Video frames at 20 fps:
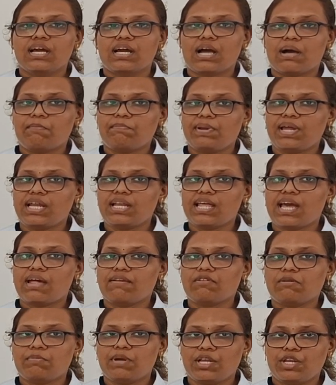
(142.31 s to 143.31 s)
Complete there
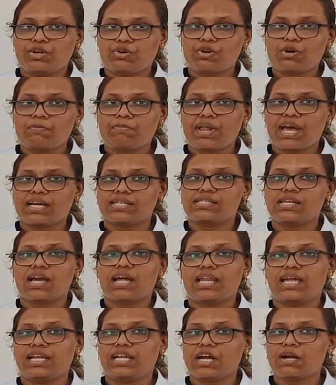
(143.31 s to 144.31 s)
will be neuropraxia,
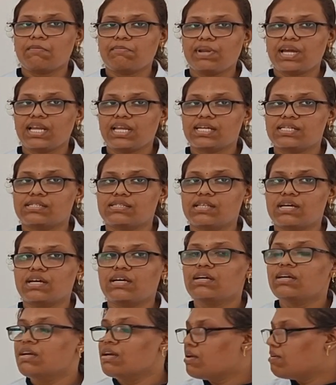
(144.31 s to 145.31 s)
and incomplete is the
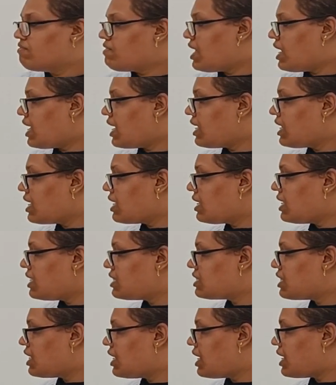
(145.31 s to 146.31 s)
Valerian
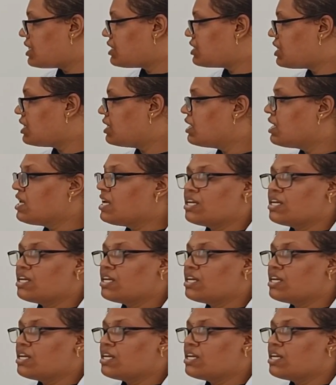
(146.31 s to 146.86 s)
degeneration.